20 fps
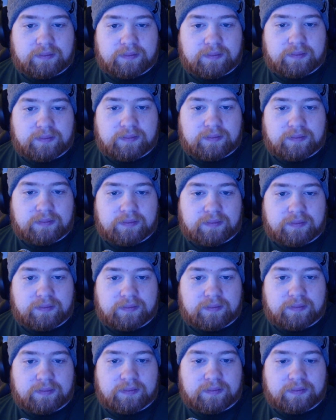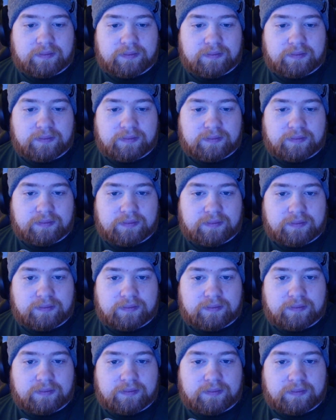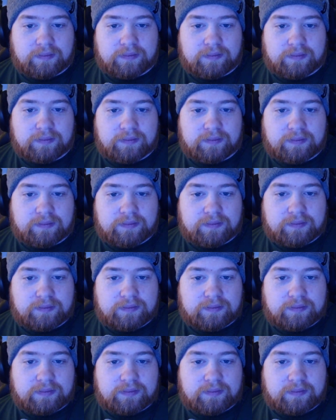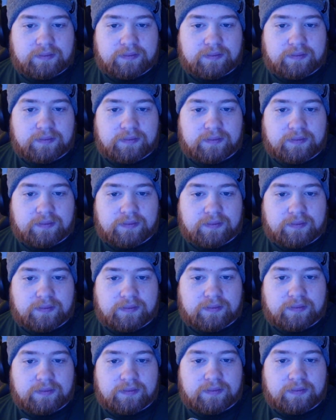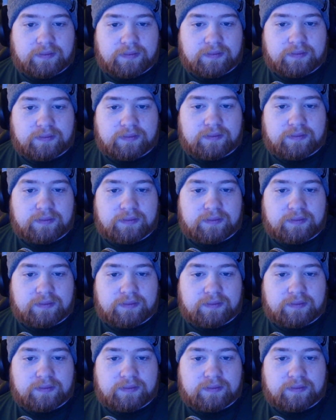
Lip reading: No words are spoken by the person on screen.